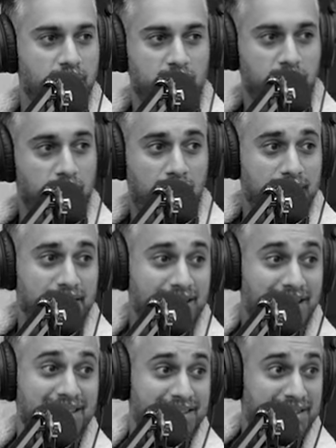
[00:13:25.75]
don't even know.
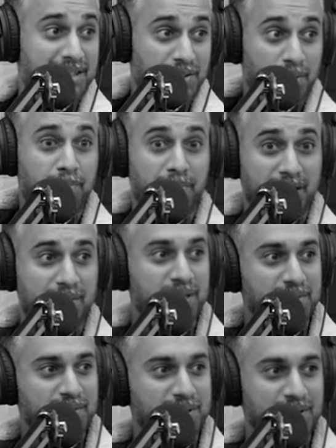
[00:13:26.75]
Like they were
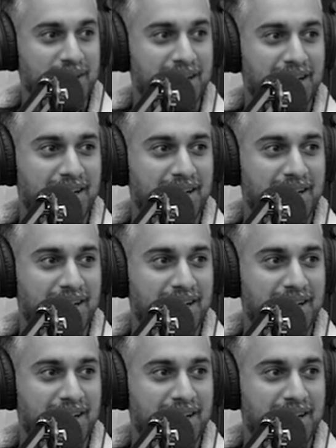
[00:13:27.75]
big people.